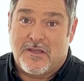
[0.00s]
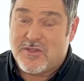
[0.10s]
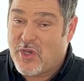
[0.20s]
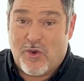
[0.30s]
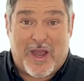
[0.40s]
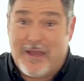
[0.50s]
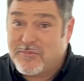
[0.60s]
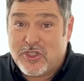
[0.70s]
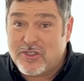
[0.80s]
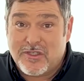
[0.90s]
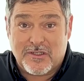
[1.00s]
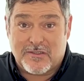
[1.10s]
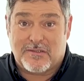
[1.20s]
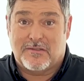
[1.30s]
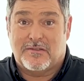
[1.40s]
So I'm good.
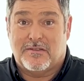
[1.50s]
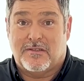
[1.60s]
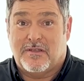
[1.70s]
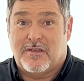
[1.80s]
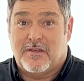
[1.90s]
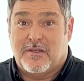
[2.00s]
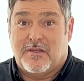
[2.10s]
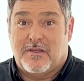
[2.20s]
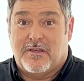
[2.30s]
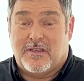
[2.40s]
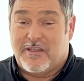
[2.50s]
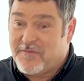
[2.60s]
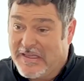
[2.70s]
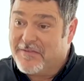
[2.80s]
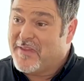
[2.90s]
If,
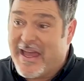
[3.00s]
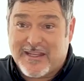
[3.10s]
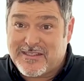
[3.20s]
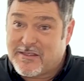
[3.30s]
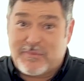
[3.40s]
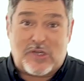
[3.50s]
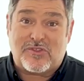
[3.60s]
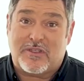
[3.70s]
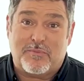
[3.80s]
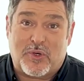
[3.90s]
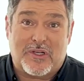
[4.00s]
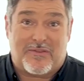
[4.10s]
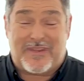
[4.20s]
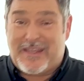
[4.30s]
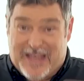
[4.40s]
if that's the most important
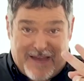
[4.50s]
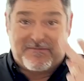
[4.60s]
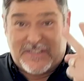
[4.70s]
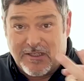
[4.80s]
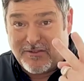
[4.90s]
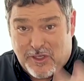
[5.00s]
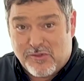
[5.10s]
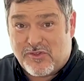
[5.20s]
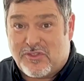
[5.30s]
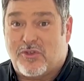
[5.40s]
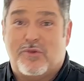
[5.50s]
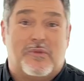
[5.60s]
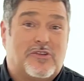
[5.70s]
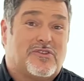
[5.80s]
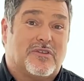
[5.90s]
thing, I've done those two
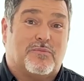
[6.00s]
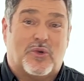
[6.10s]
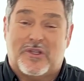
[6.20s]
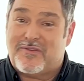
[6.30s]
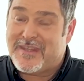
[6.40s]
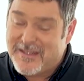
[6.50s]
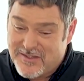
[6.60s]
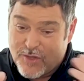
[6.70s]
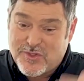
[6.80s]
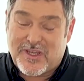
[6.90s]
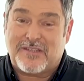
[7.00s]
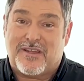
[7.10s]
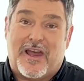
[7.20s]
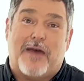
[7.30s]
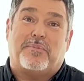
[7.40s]
most important things. Those things
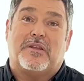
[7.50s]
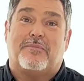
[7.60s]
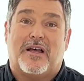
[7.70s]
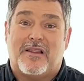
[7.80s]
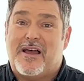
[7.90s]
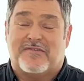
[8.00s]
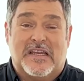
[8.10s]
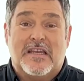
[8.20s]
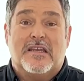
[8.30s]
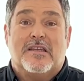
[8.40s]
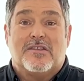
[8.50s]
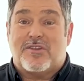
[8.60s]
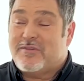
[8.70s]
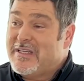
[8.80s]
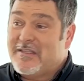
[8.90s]
have happened in my life.
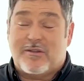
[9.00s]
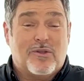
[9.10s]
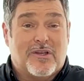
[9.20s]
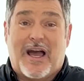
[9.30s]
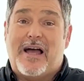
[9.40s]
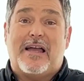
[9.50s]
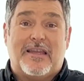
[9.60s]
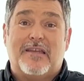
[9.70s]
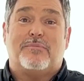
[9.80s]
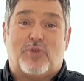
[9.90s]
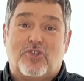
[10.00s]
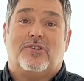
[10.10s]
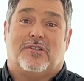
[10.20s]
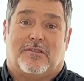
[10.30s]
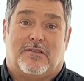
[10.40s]
So Dean, look, I am
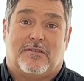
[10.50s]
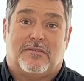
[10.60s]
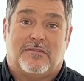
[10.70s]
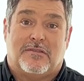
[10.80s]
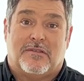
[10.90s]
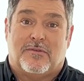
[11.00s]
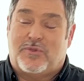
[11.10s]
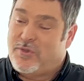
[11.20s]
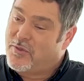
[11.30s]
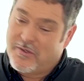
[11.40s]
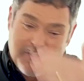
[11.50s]
good. Whew.